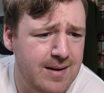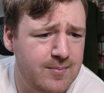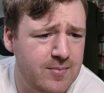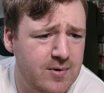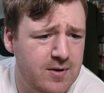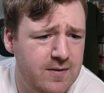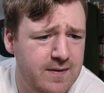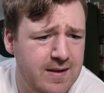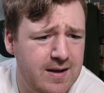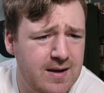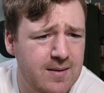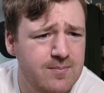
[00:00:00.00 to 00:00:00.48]

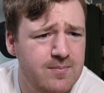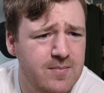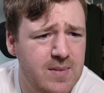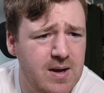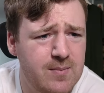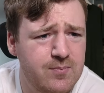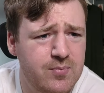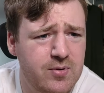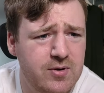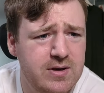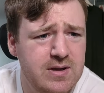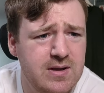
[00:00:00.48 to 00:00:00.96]

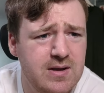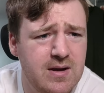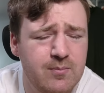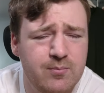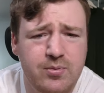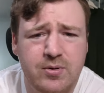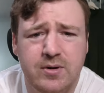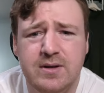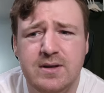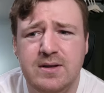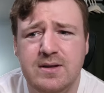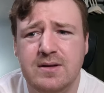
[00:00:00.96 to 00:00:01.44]
I'm
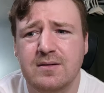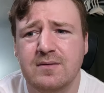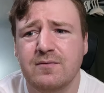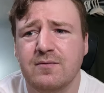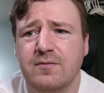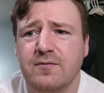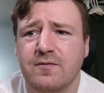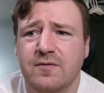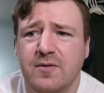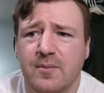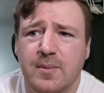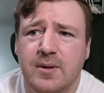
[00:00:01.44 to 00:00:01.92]
pretty
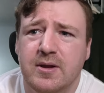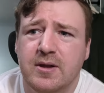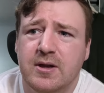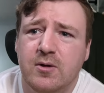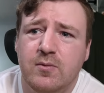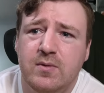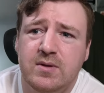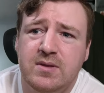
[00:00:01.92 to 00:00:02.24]
familiar